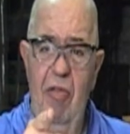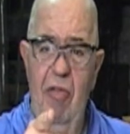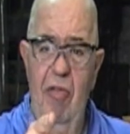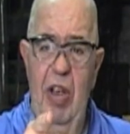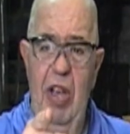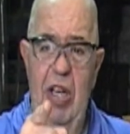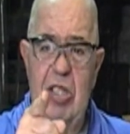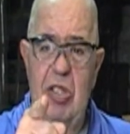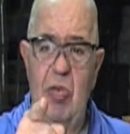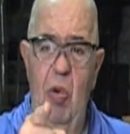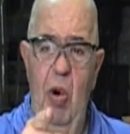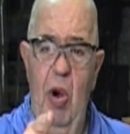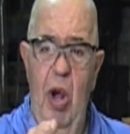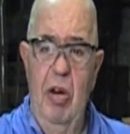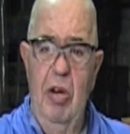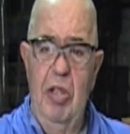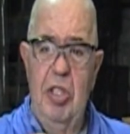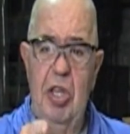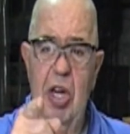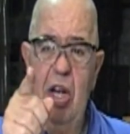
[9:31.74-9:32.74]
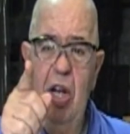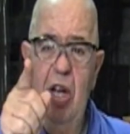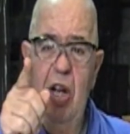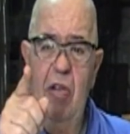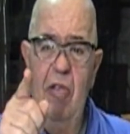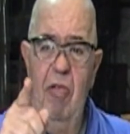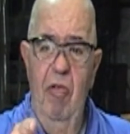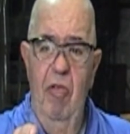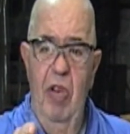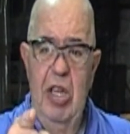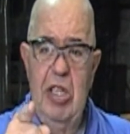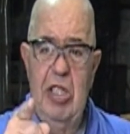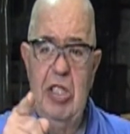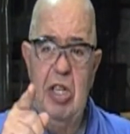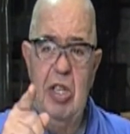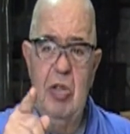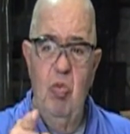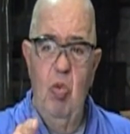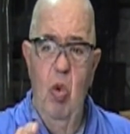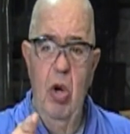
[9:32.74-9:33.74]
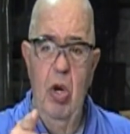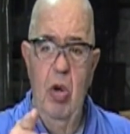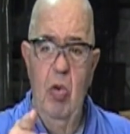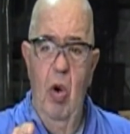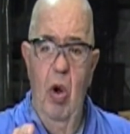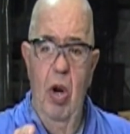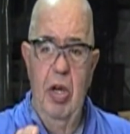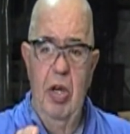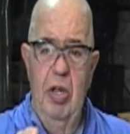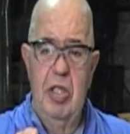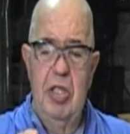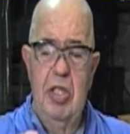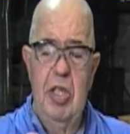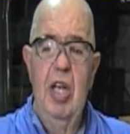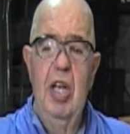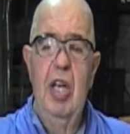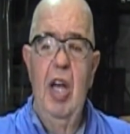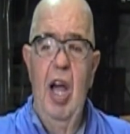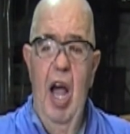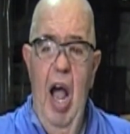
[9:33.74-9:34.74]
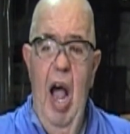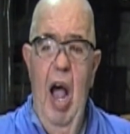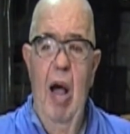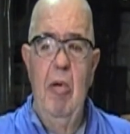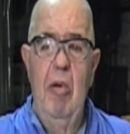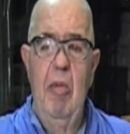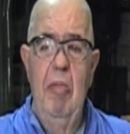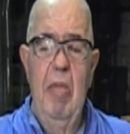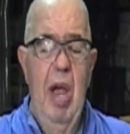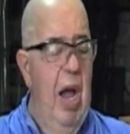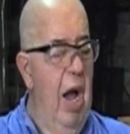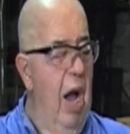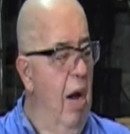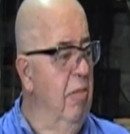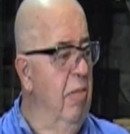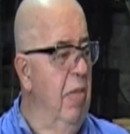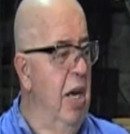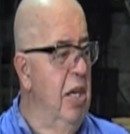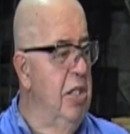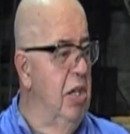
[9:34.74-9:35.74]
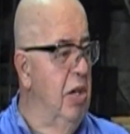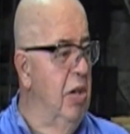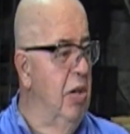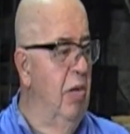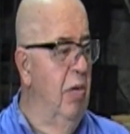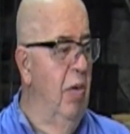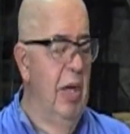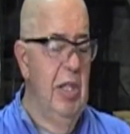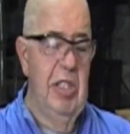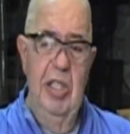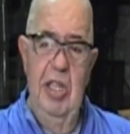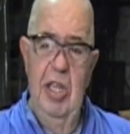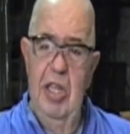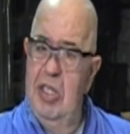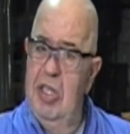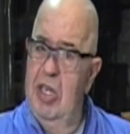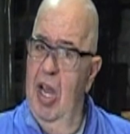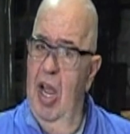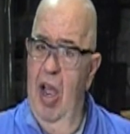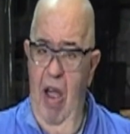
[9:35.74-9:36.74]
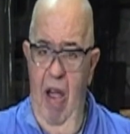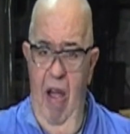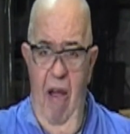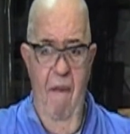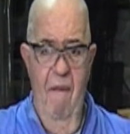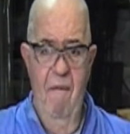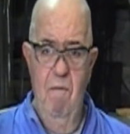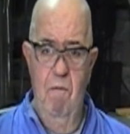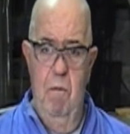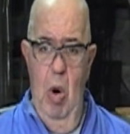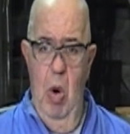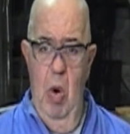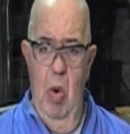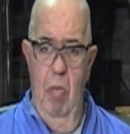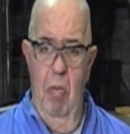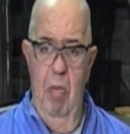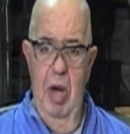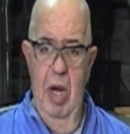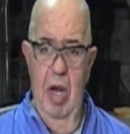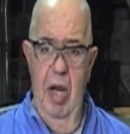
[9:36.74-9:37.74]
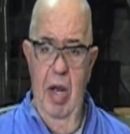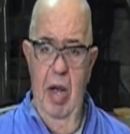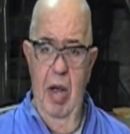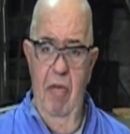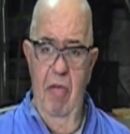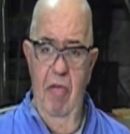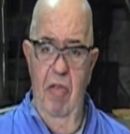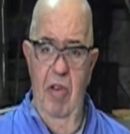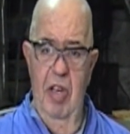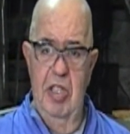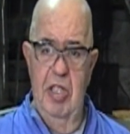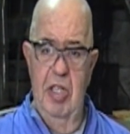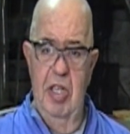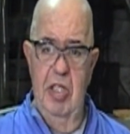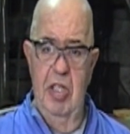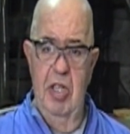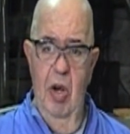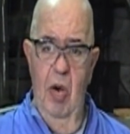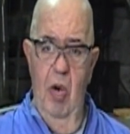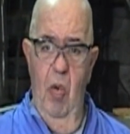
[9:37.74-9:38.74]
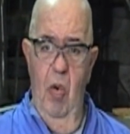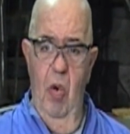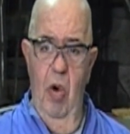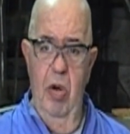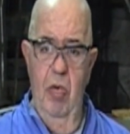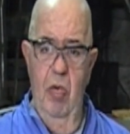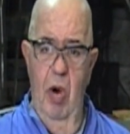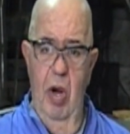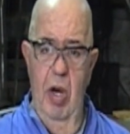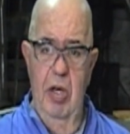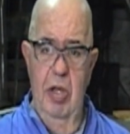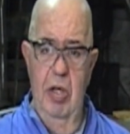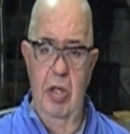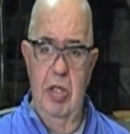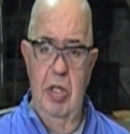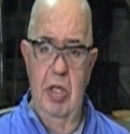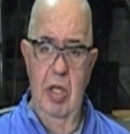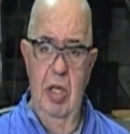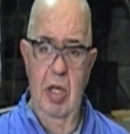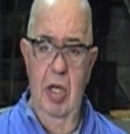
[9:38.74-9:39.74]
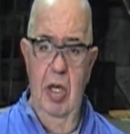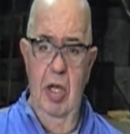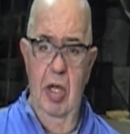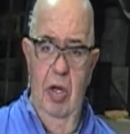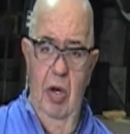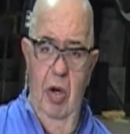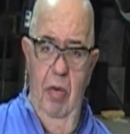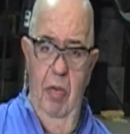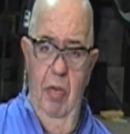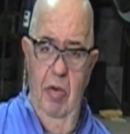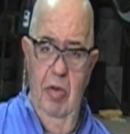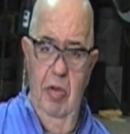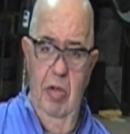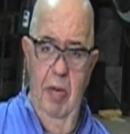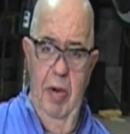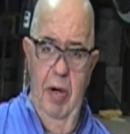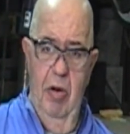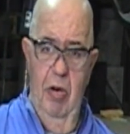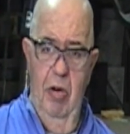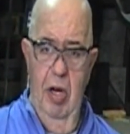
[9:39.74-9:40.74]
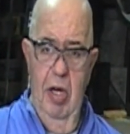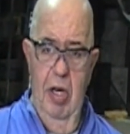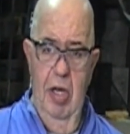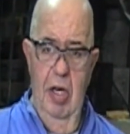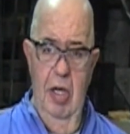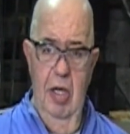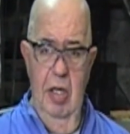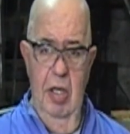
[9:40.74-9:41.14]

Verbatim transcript: Vince Welch. Vince's Wooden Wonders. I'm, a ma I'm magical. Watch this. Boom. Vince's Wooden Wonders. Oh, a little bit crooked.